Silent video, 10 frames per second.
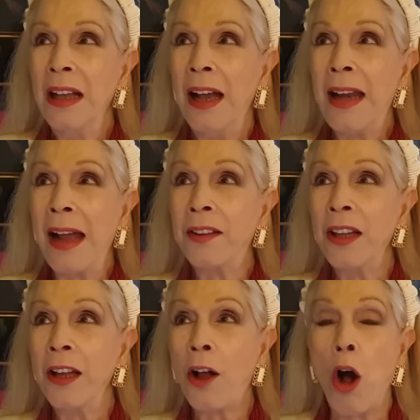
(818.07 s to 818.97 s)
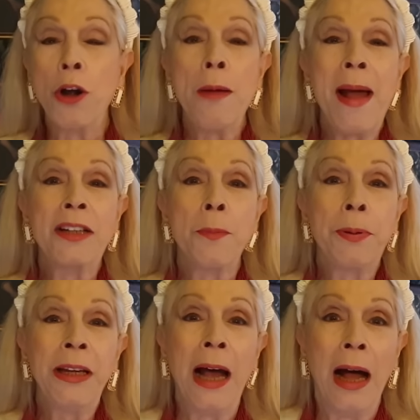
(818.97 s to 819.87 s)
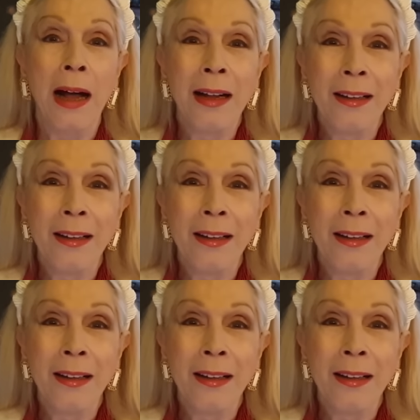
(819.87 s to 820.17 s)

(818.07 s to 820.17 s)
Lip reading: and I think onomatopoeia